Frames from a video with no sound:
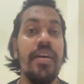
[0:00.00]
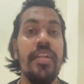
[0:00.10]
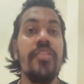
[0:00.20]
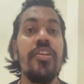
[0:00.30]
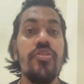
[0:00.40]

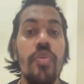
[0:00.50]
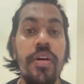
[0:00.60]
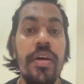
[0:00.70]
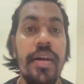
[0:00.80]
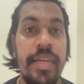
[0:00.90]
run this
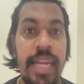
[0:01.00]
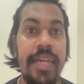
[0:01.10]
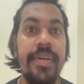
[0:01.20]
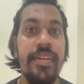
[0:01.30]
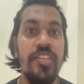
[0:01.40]
code
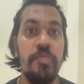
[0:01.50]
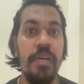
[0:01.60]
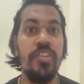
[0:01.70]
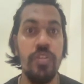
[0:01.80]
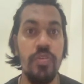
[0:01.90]
net
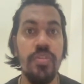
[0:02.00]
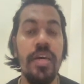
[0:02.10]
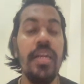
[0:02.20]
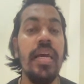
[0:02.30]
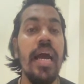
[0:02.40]
space
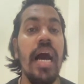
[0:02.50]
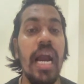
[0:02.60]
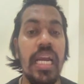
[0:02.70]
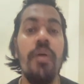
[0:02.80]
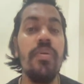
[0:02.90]
user
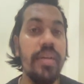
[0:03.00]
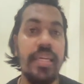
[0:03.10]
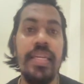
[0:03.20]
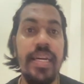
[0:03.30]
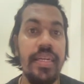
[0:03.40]
account,
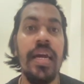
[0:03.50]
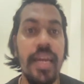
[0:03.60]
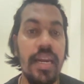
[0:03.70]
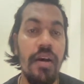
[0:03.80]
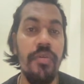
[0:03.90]
create an
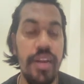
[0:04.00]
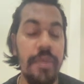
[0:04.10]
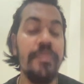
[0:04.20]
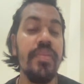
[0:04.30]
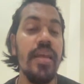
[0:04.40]
account
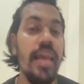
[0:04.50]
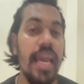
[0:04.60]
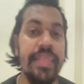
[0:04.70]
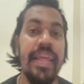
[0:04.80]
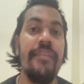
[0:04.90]
name,
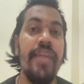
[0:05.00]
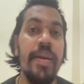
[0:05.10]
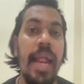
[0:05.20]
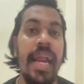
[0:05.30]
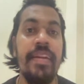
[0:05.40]
and then I
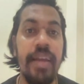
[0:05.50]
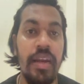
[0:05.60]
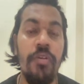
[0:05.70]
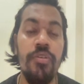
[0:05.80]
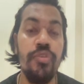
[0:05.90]
will add
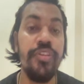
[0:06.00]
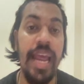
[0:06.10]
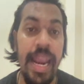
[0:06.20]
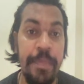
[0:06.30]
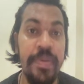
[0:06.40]
account to the
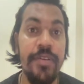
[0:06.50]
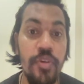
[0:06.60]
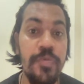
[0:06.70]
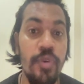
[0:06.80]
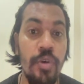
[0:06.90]
admin
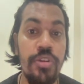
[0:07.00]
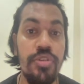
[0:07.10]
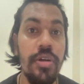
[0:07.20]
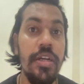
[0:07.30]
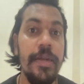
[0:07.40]
groups
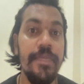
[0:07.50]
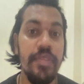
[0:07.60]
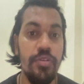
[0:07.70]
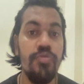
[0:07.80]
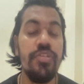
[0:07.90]
also
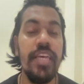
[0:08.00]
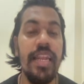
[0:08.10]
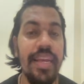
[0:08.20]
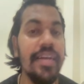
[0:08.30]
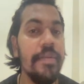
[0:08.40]
through
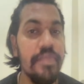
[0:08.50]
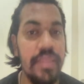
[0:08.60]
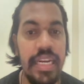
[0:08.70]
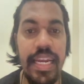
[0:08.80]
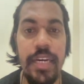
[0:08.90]
CLI,
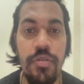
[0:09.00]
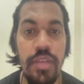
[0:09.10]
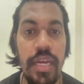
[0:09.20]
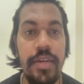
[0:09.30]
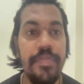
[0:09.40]
that I can do
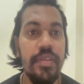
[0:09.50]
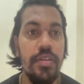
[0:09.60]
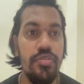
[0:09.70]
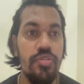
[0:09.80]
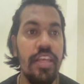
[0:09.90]
that.
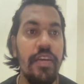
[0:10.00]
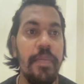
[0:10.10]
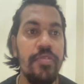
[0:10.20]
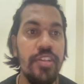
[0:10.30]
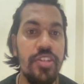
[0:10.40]
So they will
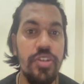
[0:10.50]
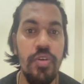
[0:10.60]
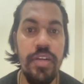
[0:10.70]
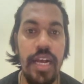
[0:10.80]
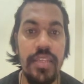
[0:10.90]
be using
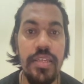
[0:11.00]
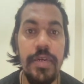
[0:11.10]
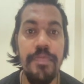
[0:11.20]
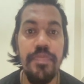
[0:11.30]
scheduled task.